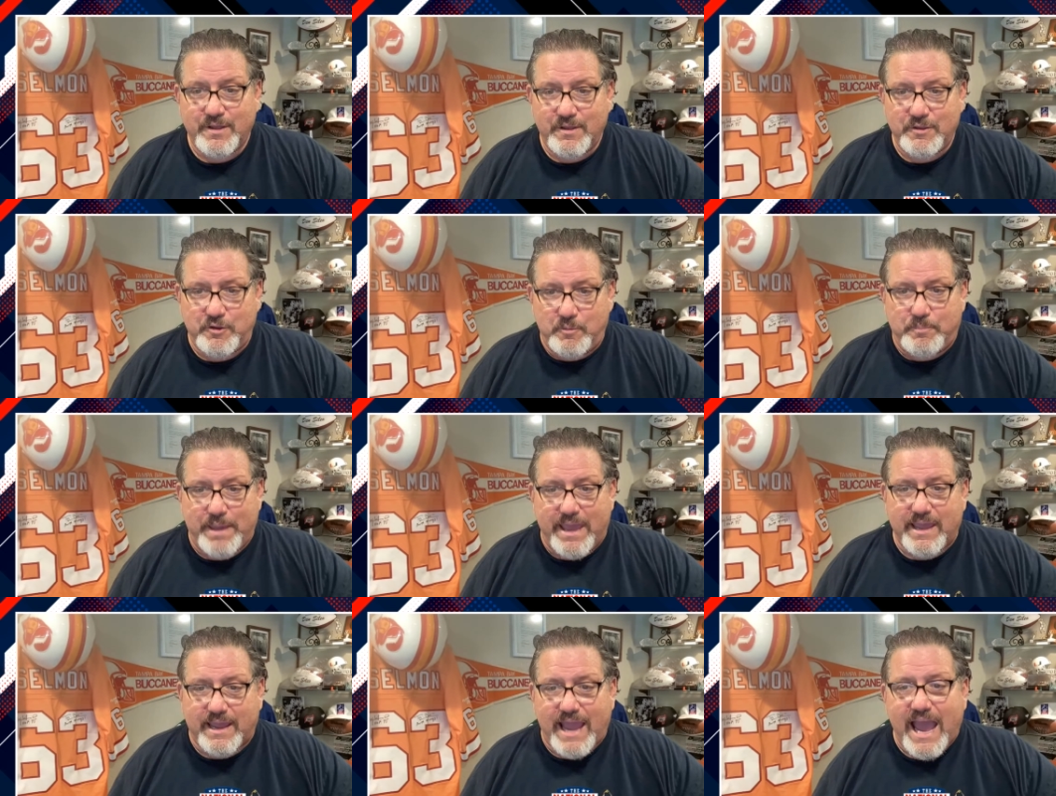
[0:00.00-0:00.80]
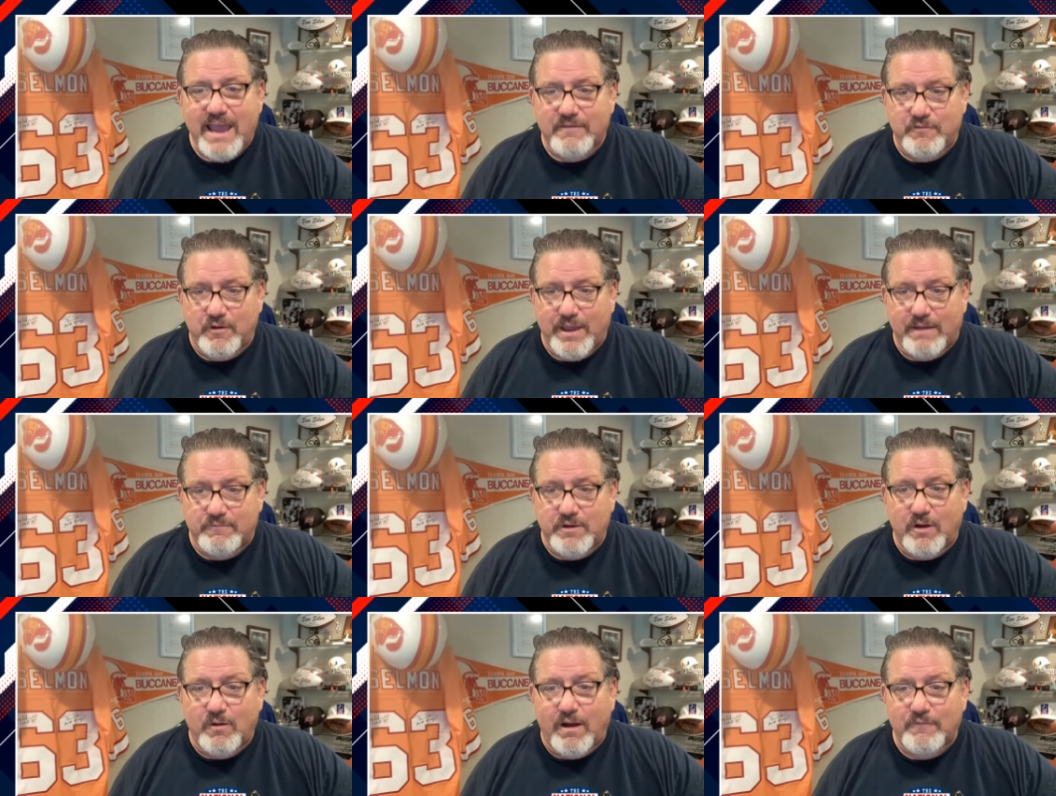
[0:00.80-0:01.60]
You pay a guy if you have
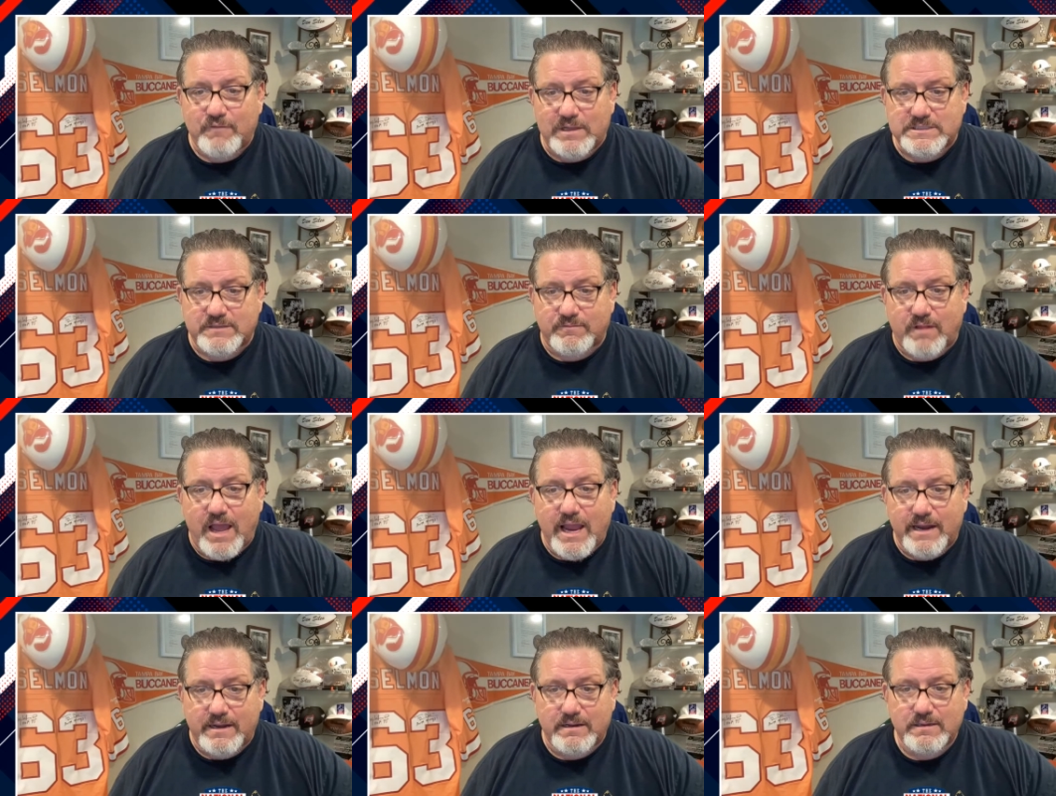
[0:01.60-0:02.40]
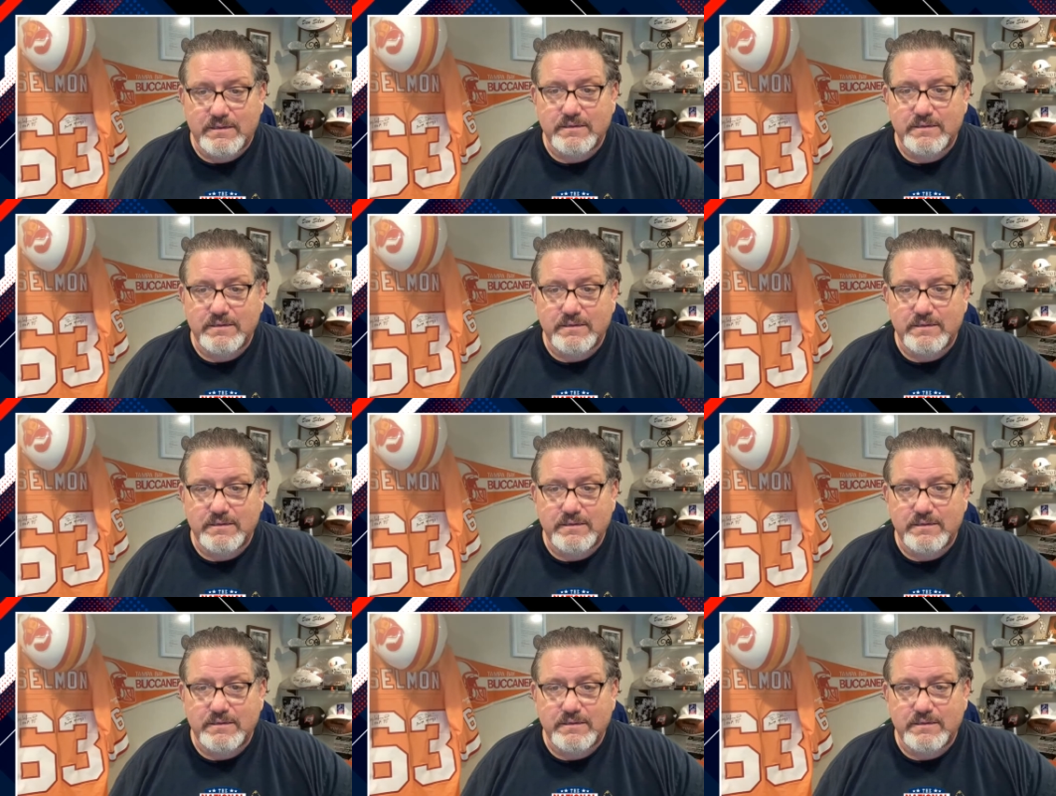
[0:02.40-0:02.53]
no offensive line.